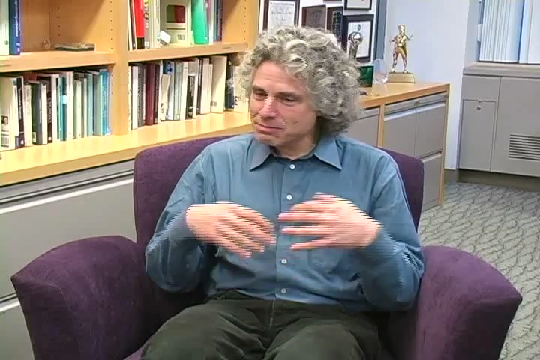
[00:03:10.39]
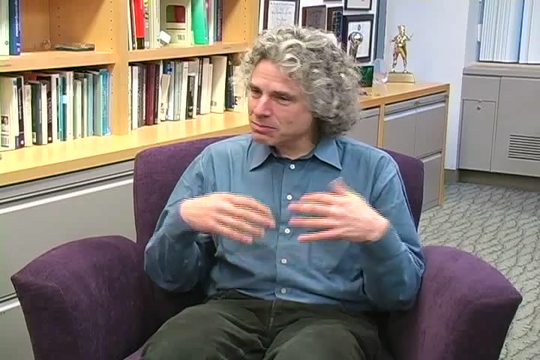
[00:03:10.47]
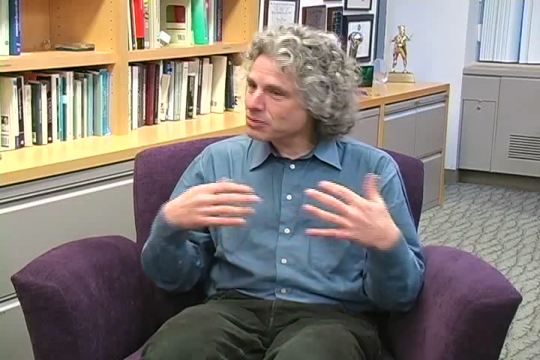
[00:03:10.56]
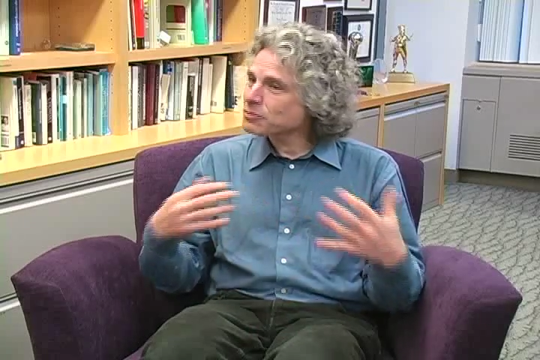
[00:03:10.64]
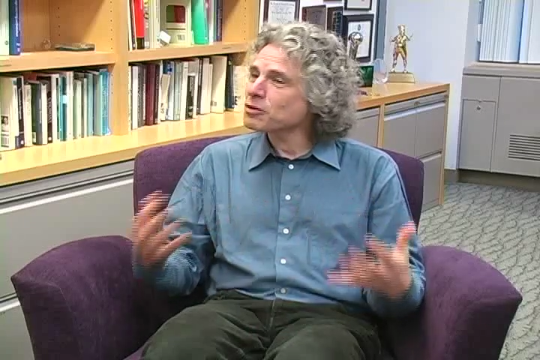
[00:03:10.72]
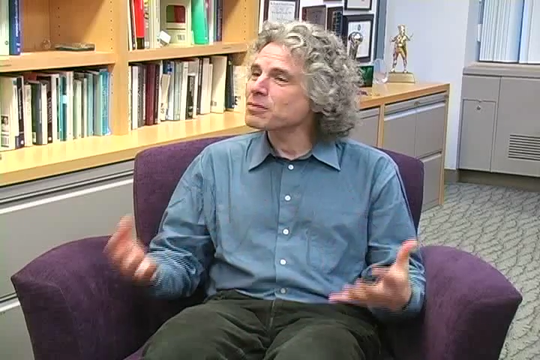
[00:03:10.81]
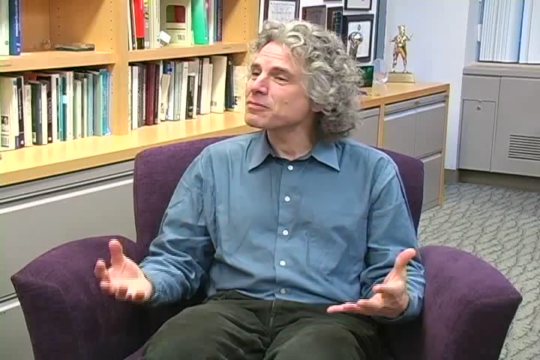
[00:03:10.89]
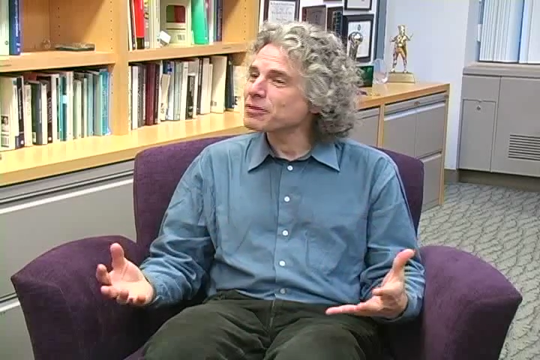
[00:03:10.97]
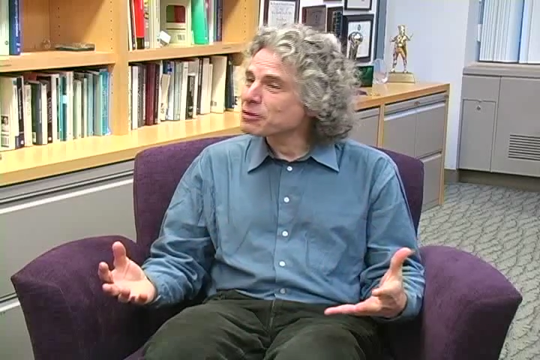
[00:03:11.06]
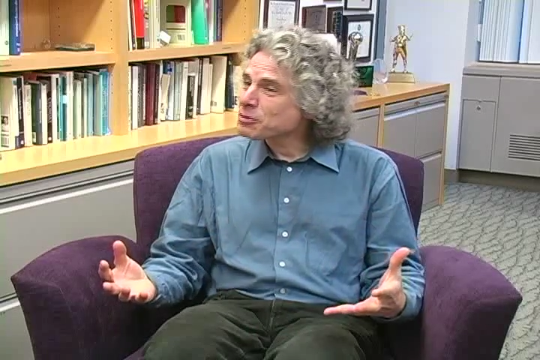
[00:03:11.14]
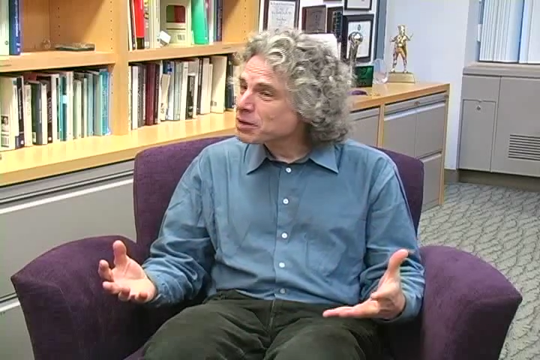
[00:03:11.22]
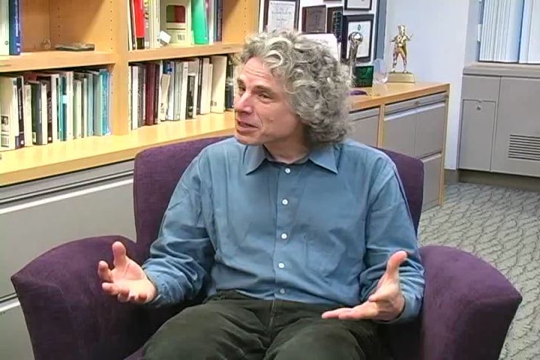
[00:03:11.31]
perform
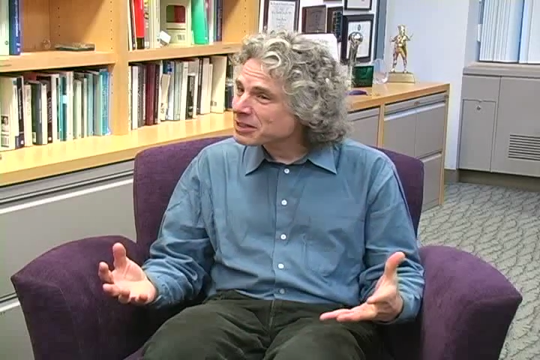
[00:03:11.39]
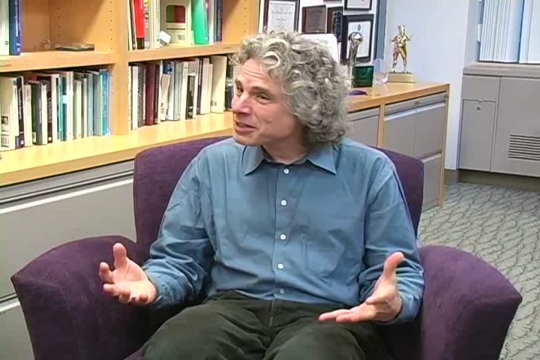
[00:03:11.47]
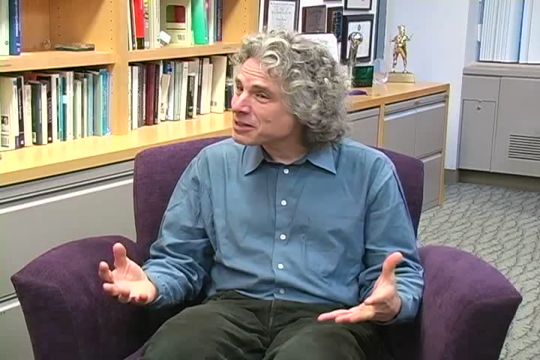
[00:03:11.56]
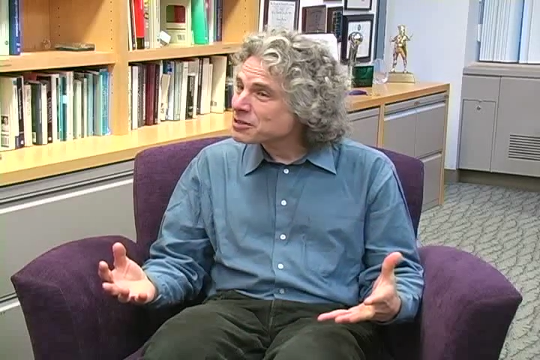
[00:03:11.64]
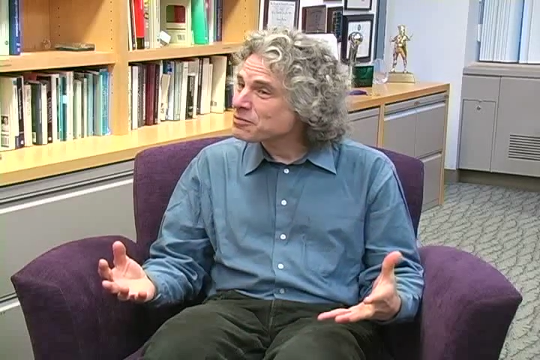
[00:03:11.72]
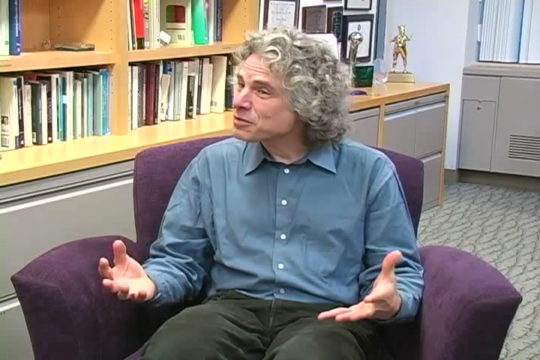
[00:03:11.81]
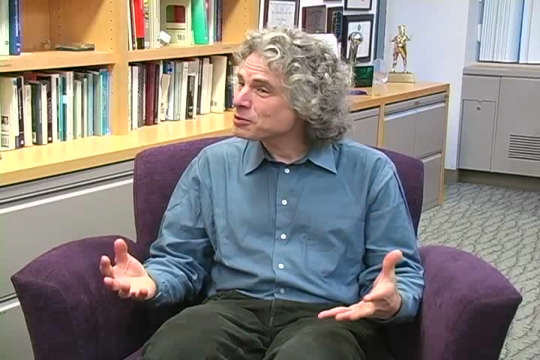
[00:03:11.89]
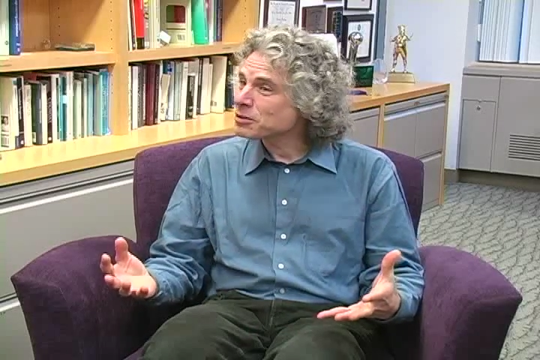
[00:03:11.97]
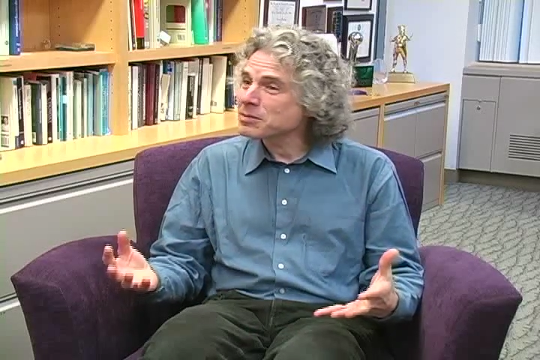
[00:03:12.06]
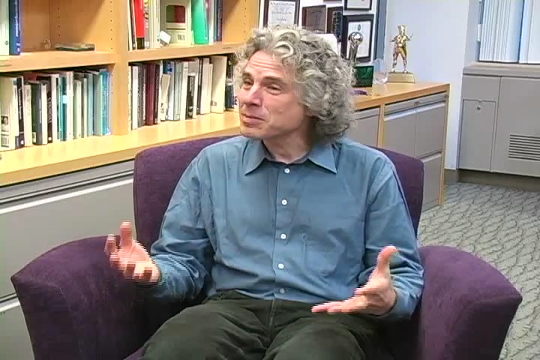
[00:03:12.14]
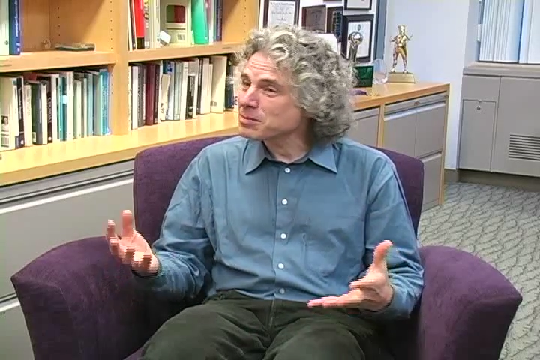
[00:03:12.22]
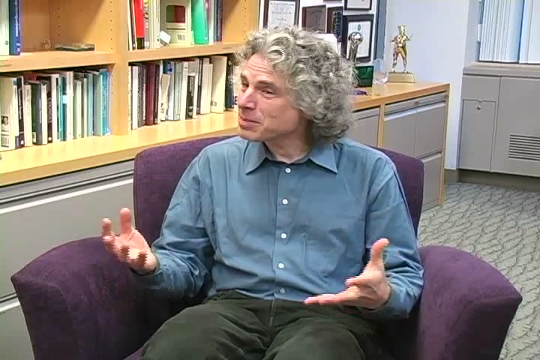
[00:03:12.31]
very well in an interview
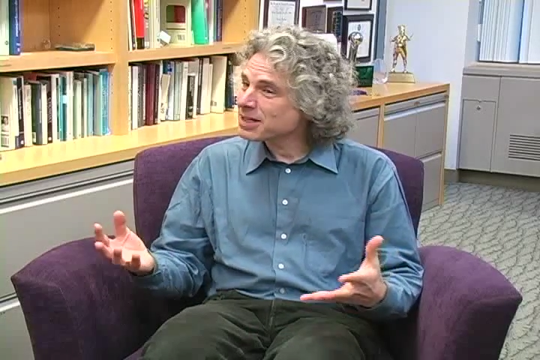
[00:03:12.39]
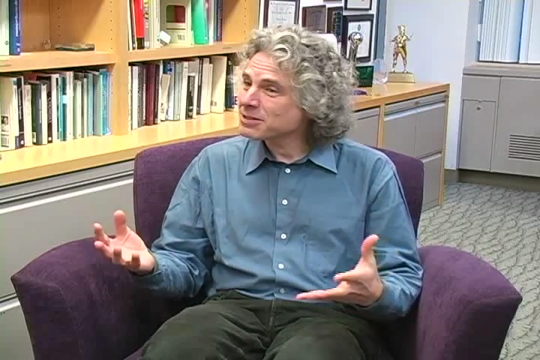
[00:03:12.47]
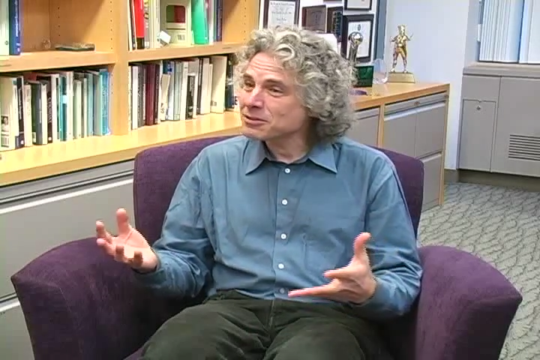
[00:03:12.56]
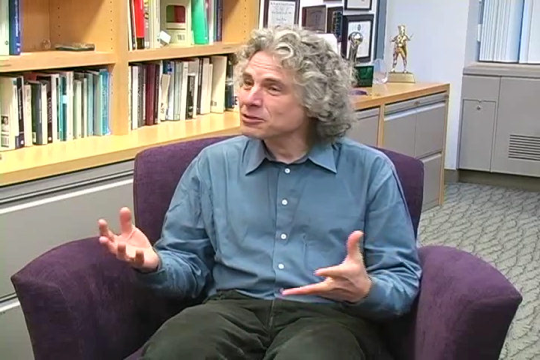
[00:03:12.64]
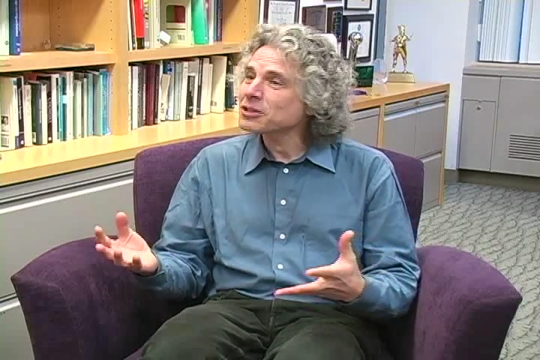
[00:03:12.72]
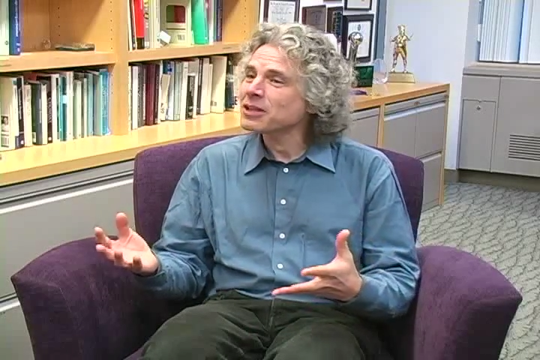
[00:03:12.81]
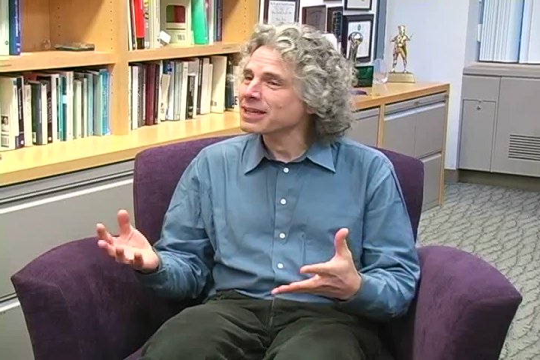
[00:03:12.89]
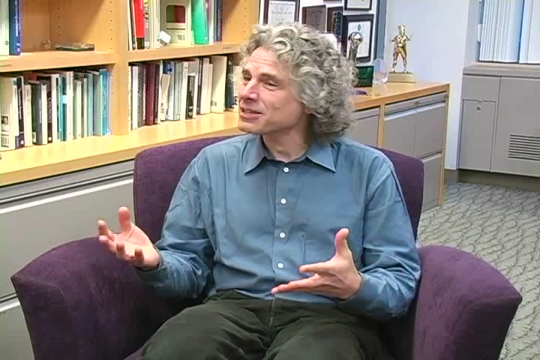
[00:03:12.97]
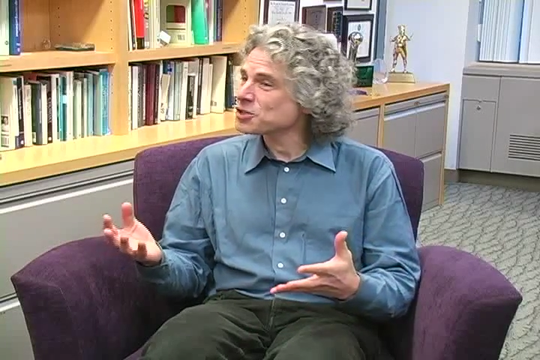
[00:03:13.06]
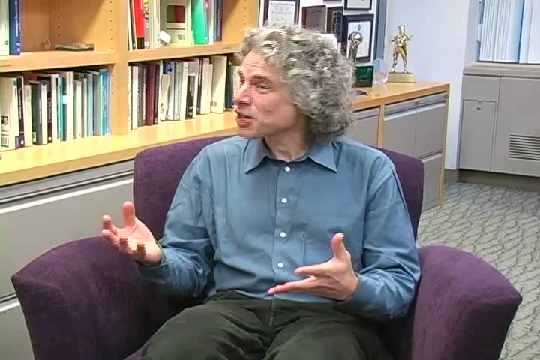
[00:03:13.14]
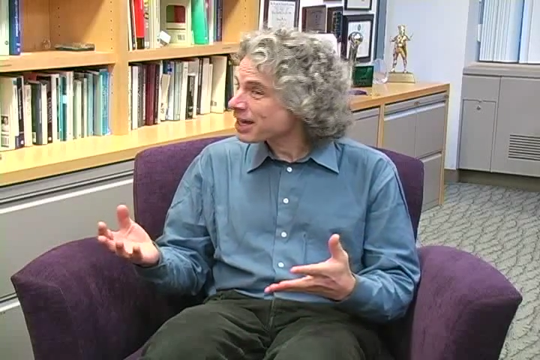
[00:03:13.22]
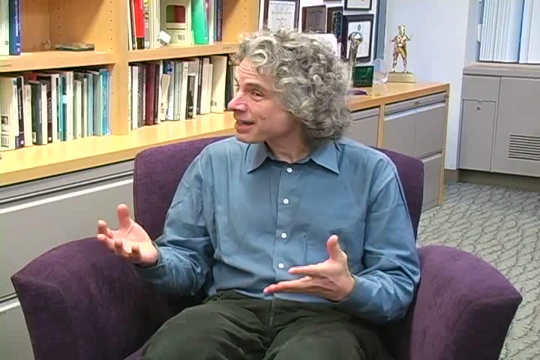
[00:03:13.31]
can be made to look like
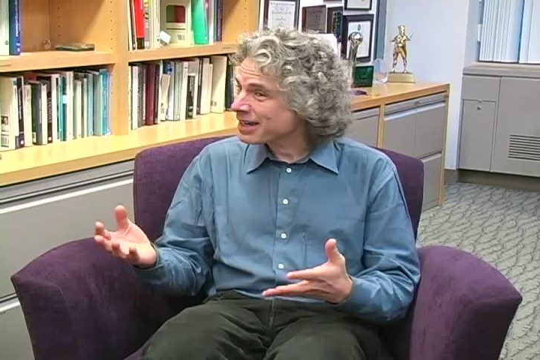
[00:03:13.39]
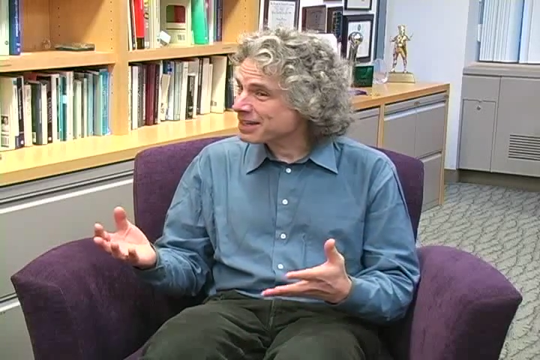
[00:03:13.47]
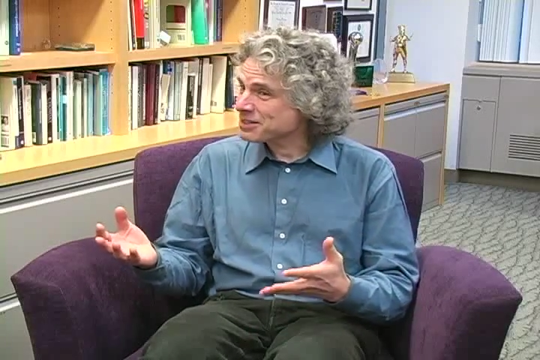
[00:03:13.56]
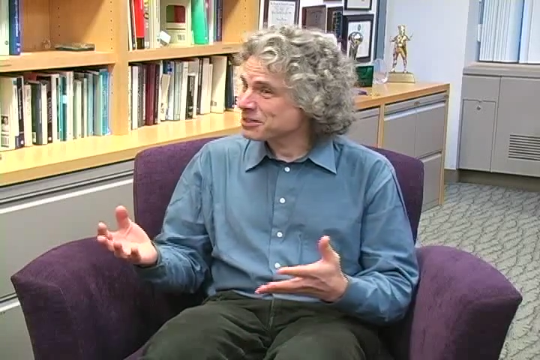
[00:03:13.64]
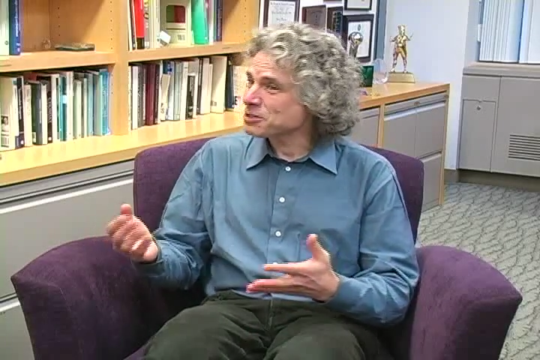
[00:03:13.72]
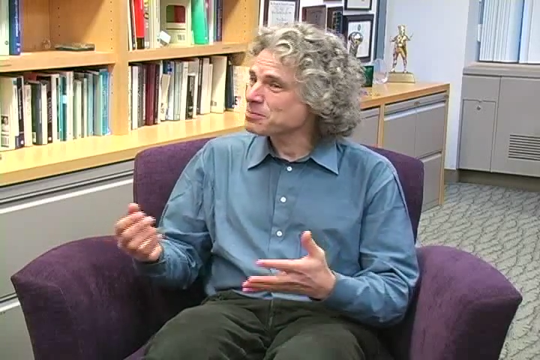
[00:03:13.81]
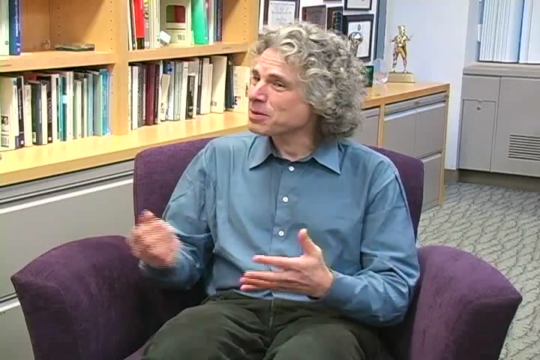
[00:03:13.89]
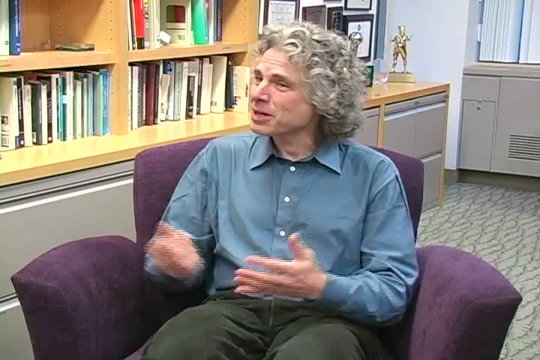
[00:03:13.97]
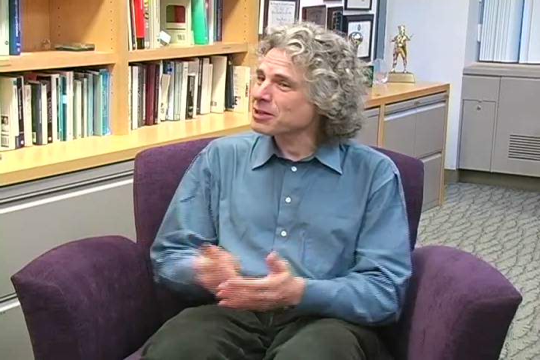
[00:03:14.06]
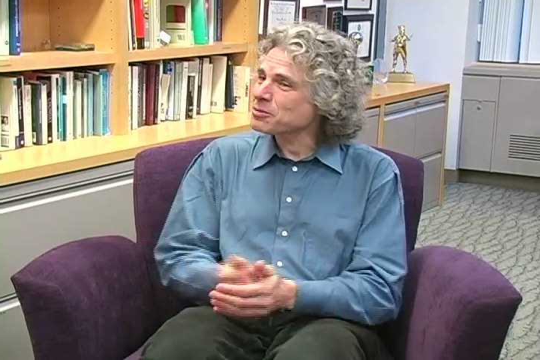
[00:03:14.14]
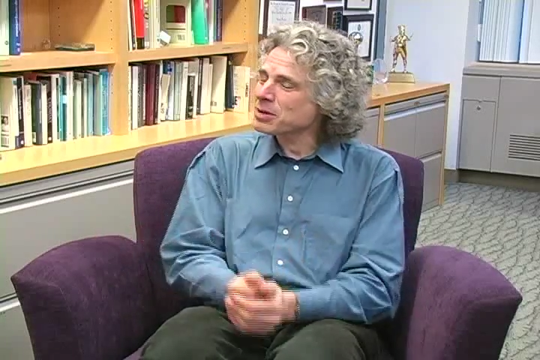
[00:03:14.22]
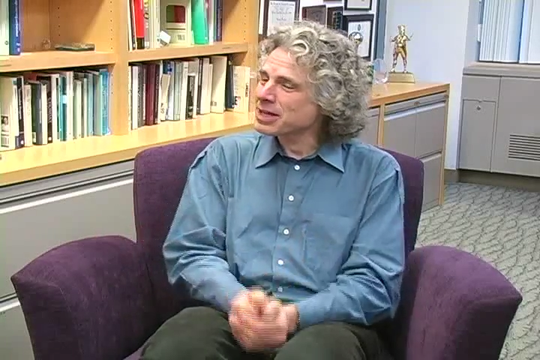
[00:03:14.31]
jackasses
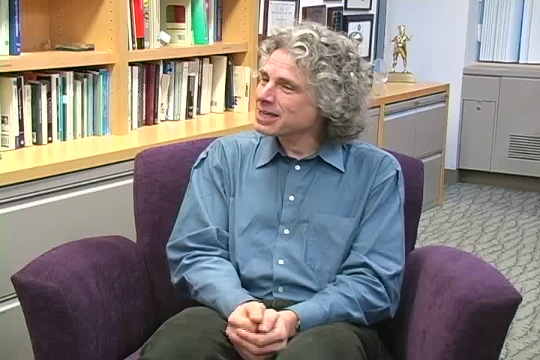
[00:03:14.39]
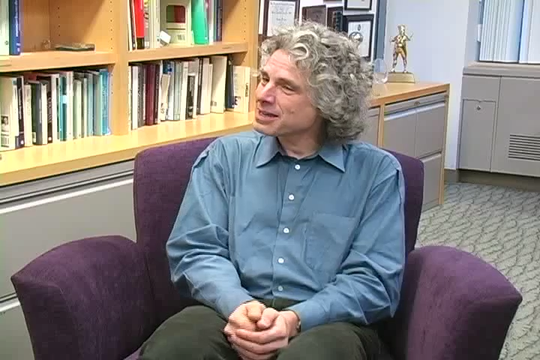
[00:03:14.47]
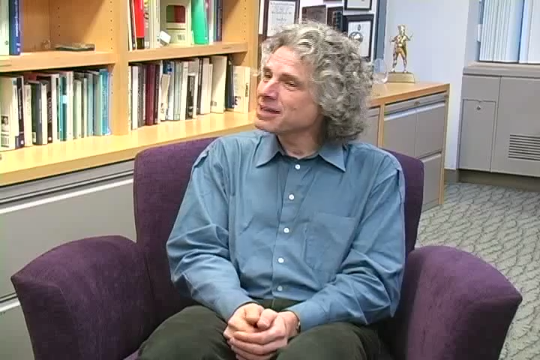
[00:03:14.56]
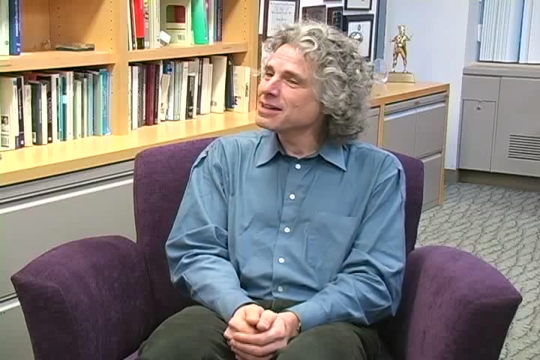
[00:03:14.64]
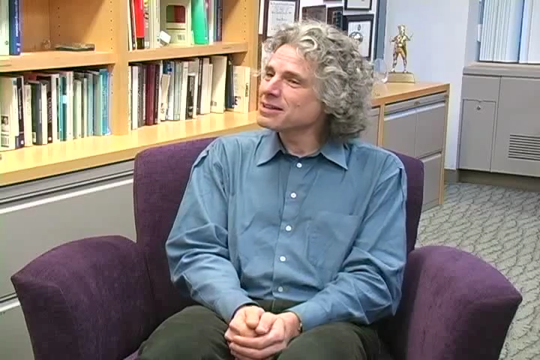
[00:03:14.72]
by the way